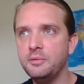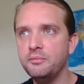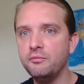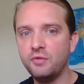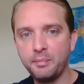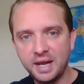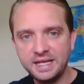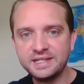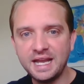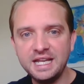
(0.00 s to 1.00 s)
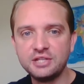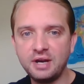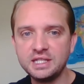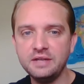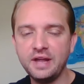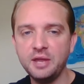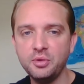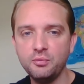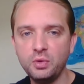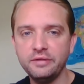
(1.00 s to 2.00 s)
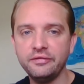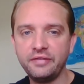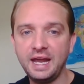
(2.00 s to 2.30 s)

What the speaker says: replace that interactive element with